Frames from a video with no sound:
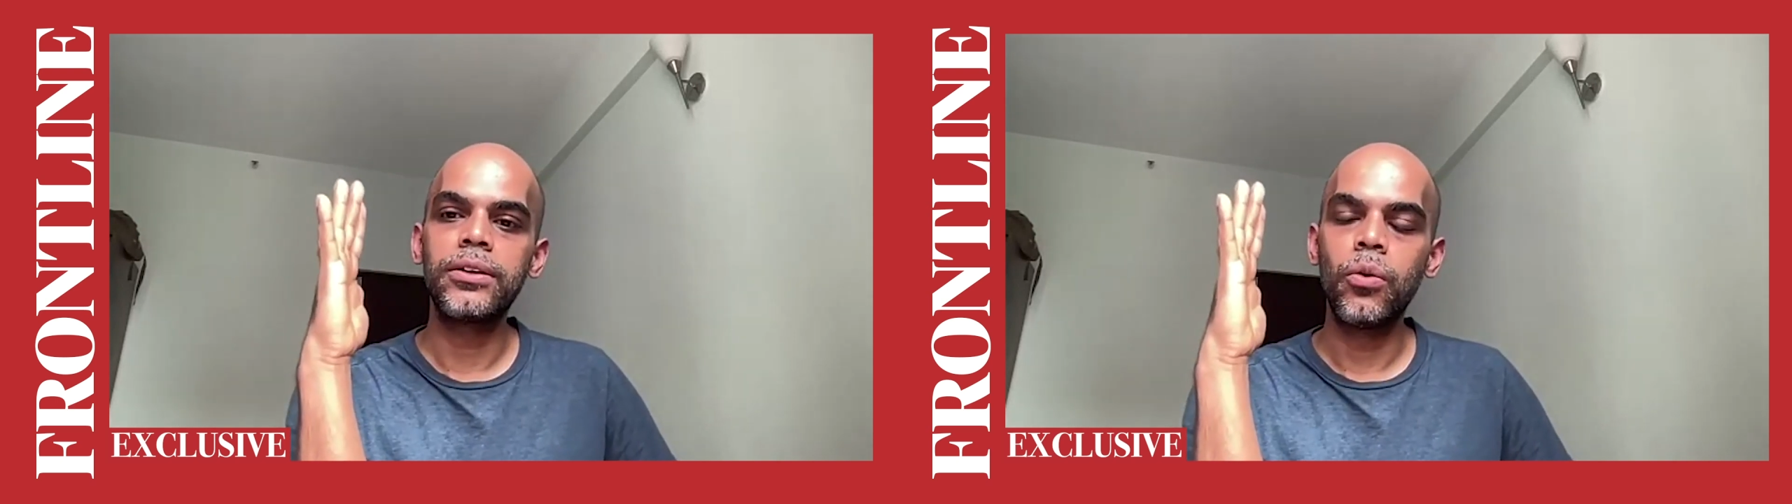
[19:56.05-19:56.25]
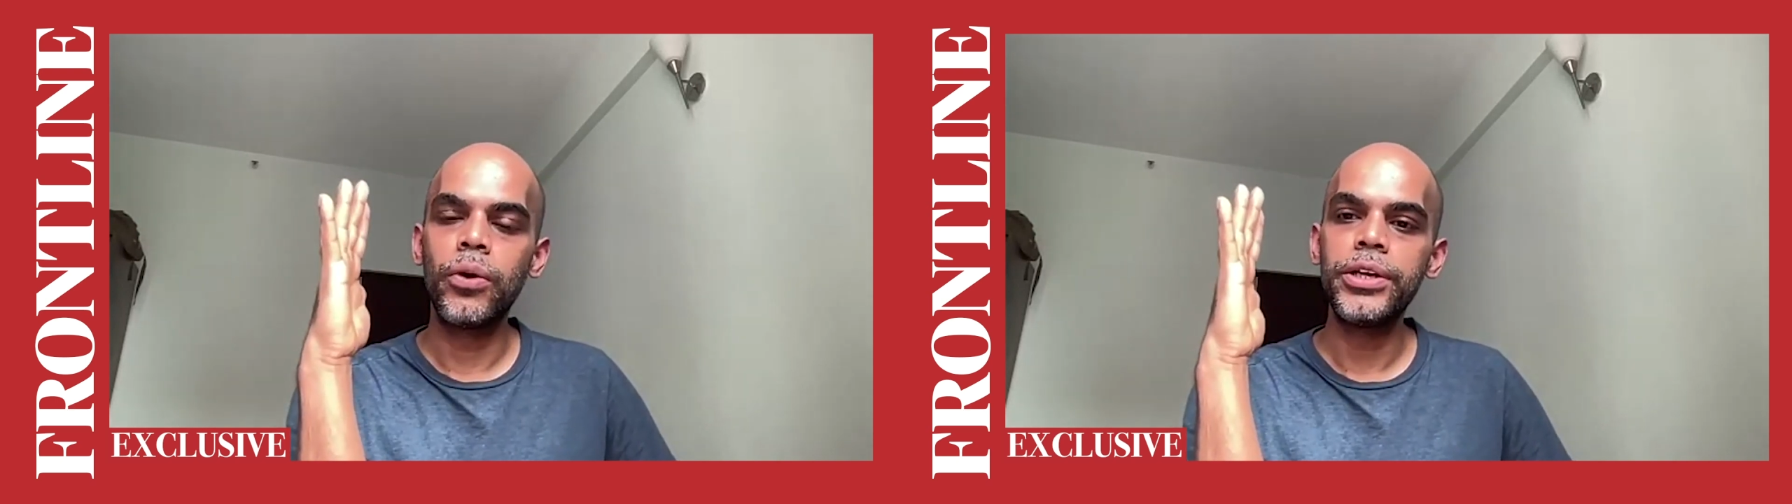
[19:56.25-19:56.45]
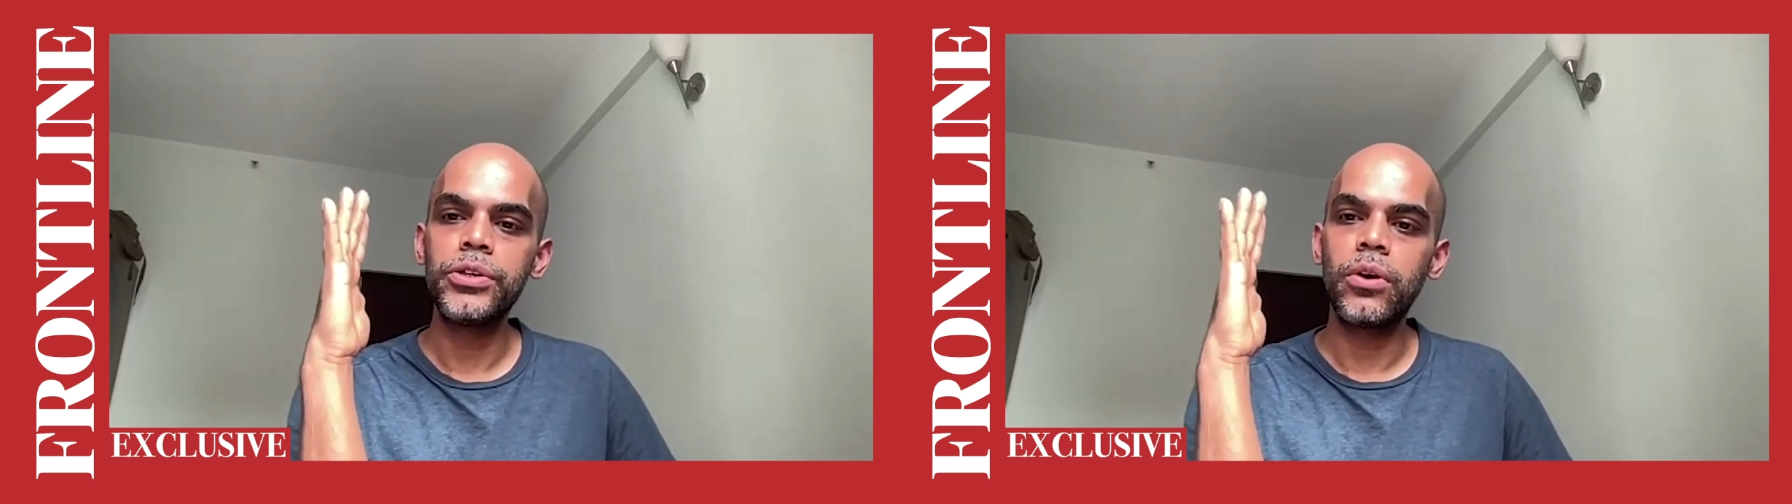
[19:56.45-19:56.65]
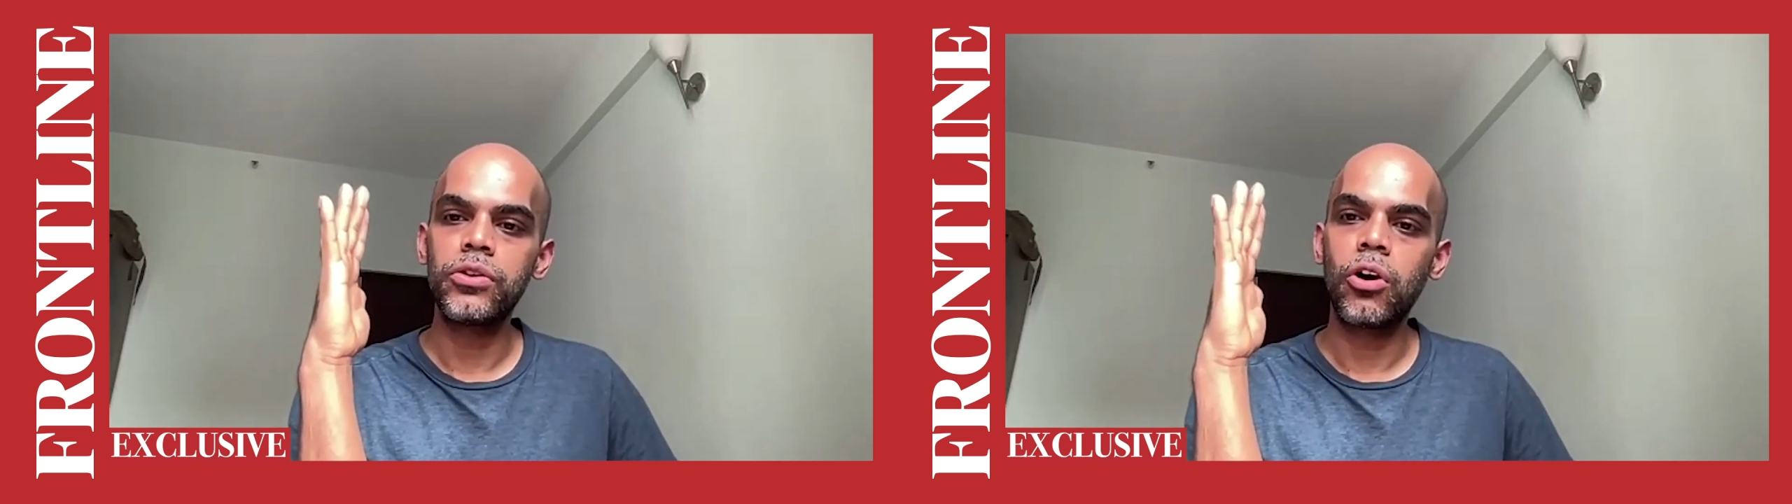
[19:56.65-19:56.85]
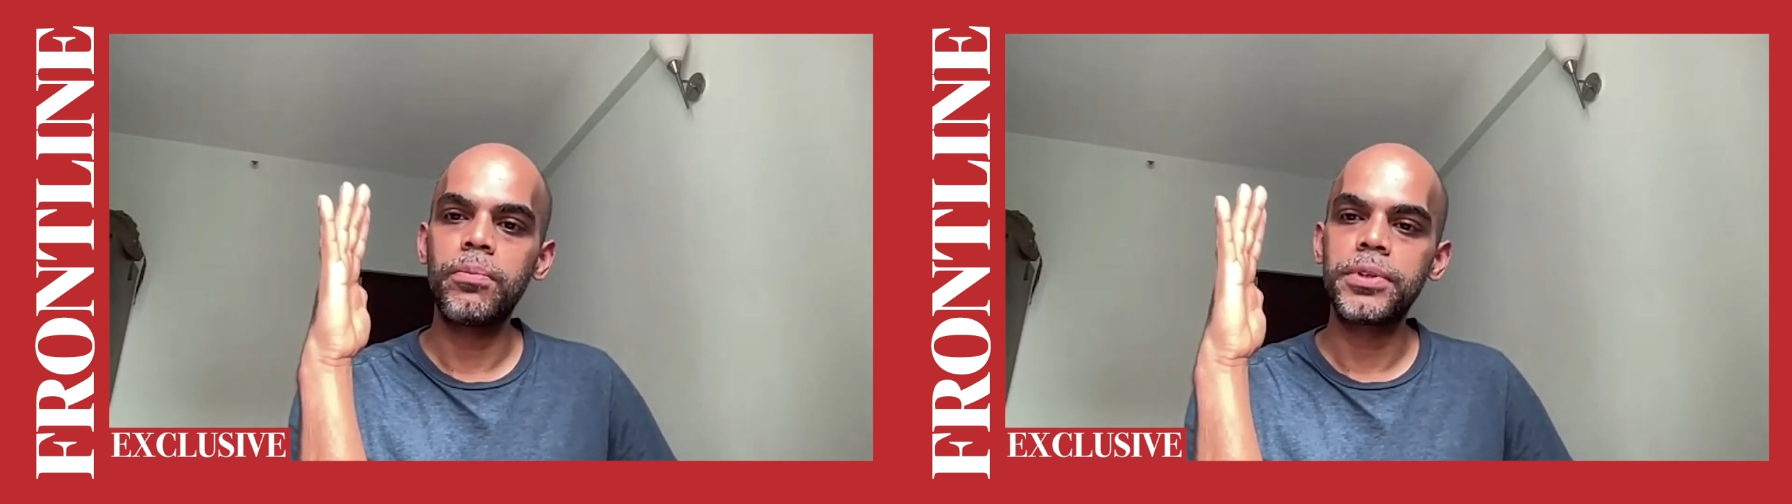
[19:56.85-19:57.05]
going to
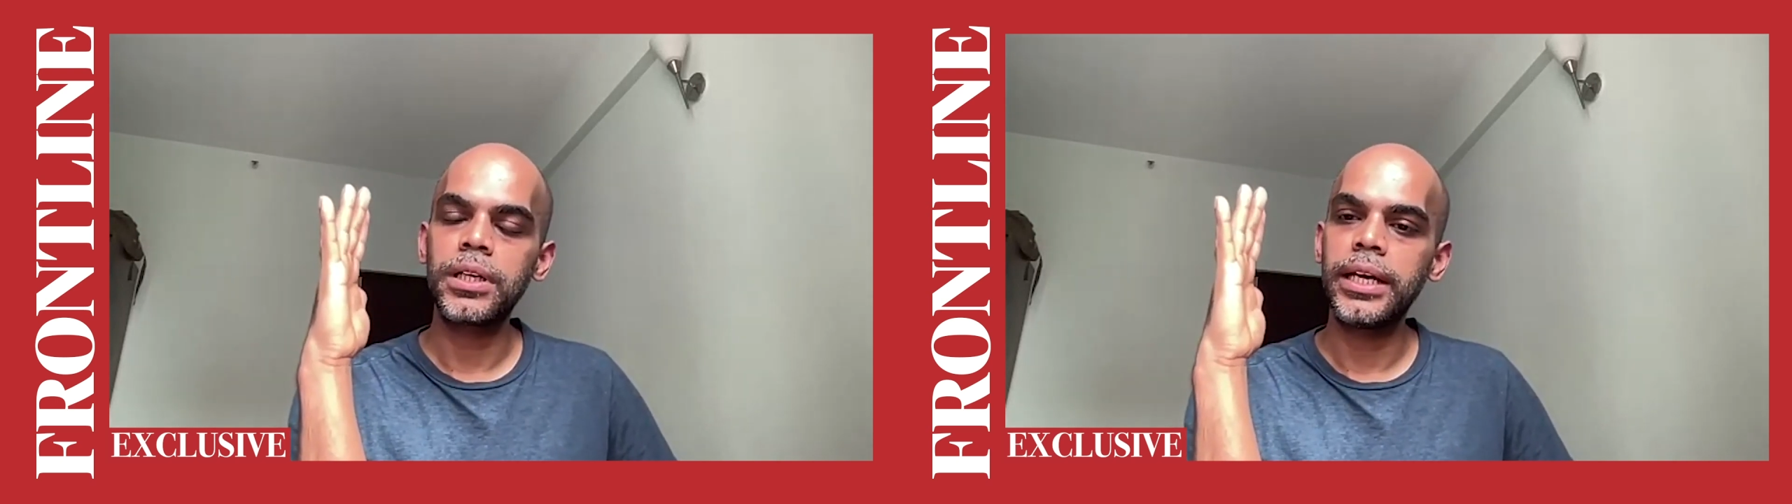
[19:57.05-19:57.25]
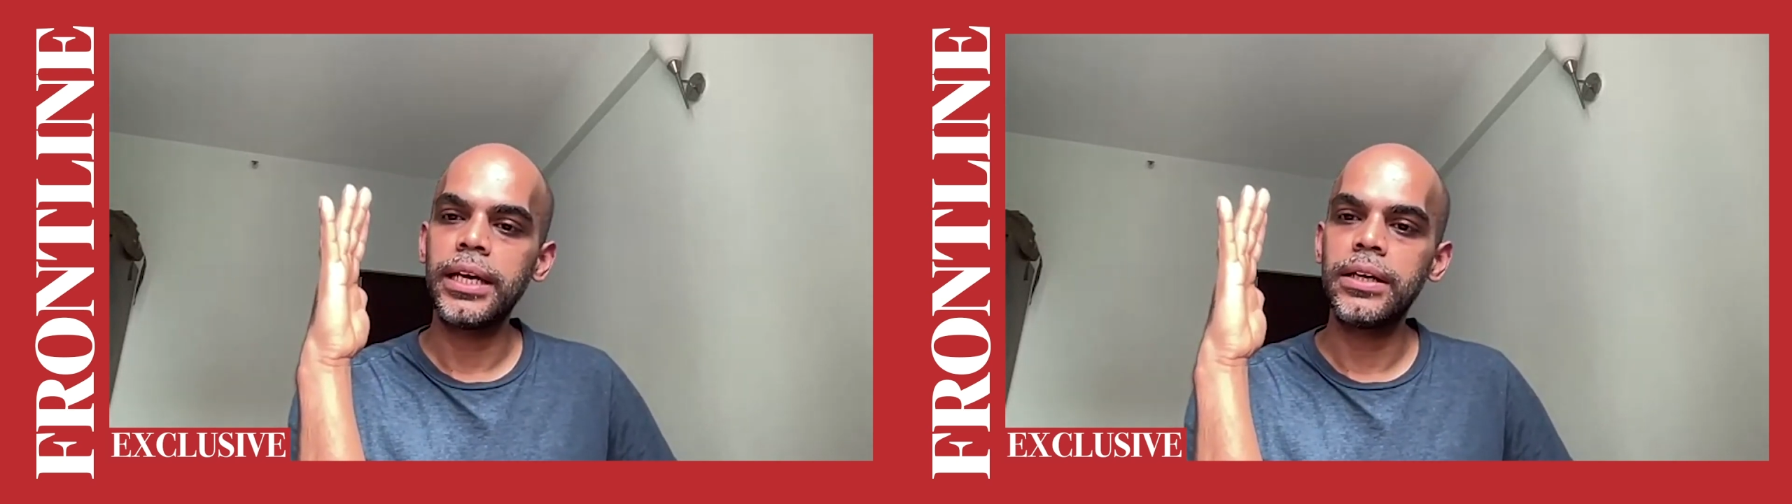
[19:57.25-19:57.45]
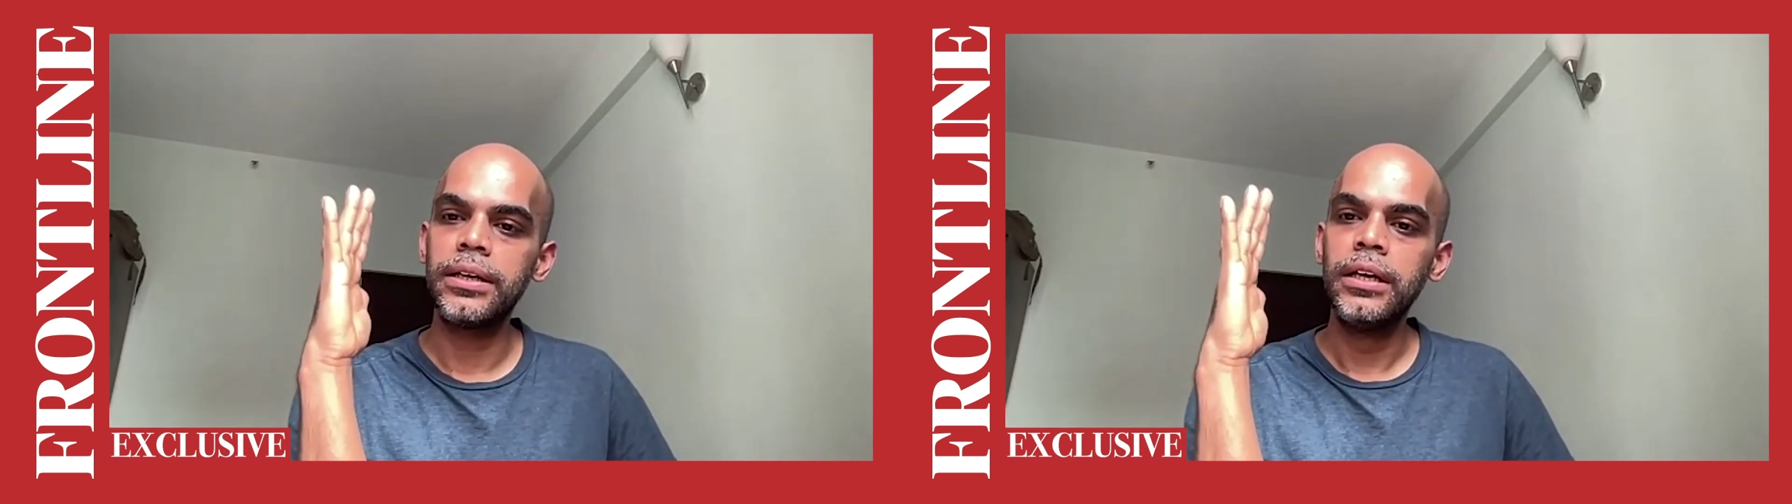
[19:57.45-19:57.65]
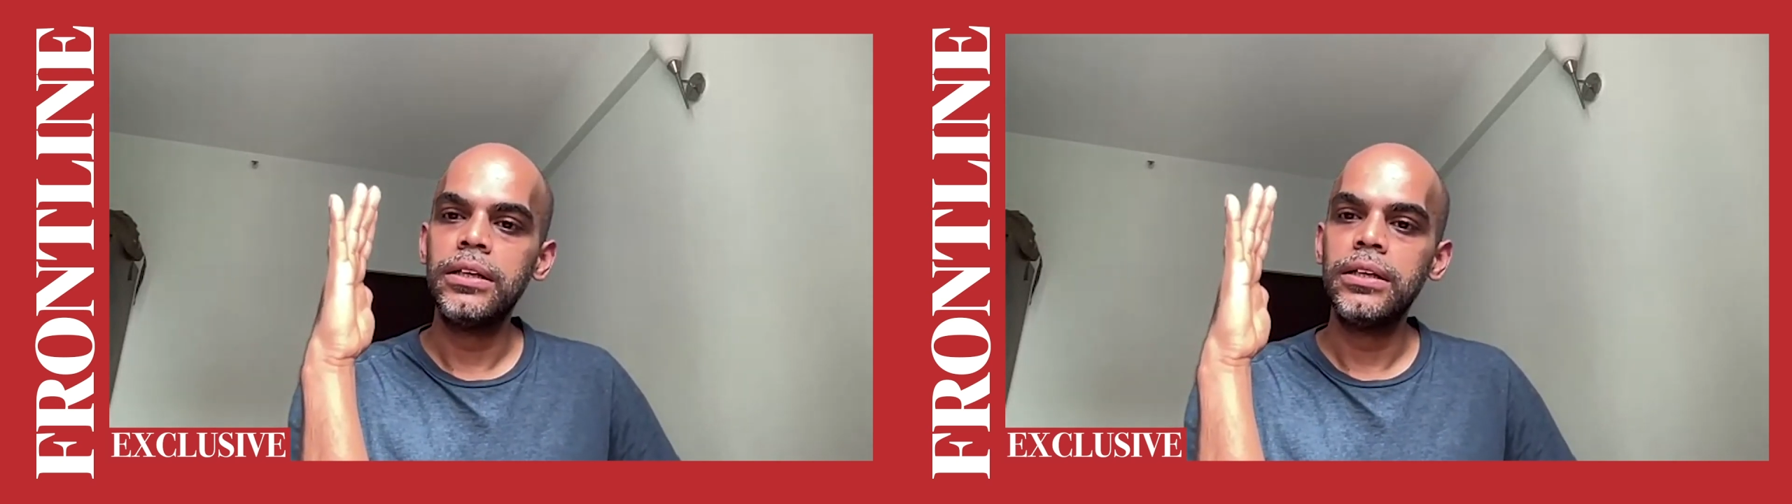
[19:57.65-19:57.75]
adopt a